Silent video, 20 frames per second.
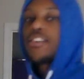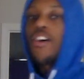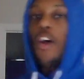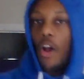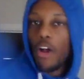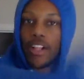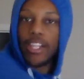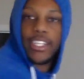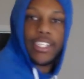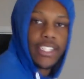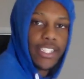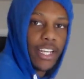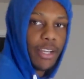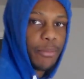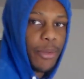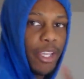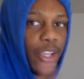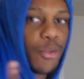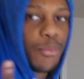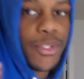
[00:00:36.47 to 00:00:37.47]
It's Arlie and
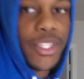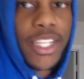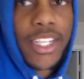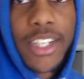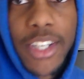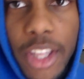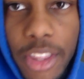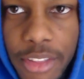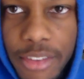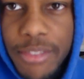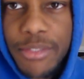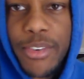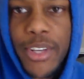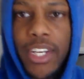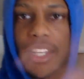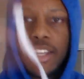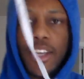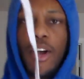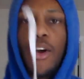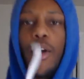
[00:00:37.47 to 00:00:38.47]
I'm here with another
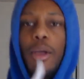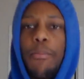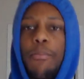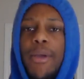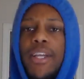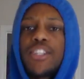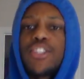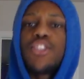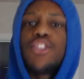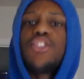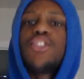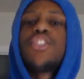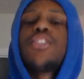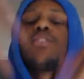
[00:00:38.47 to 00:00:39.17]
video and make sure you